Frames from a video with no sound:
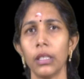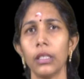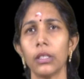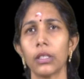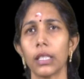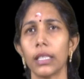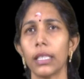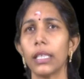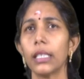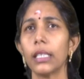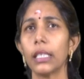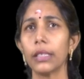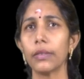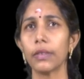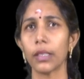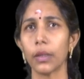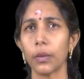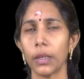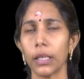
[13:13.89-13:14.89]
So that
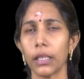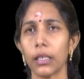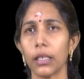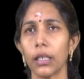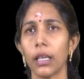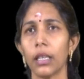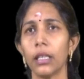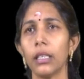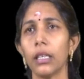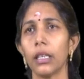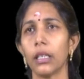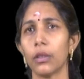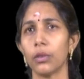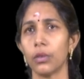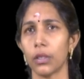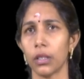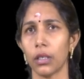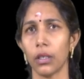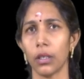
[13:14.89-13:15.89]
gives away the
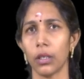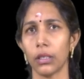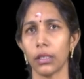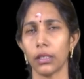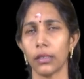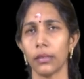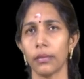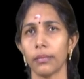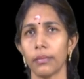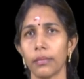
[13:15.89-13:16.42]
unaccounted loss.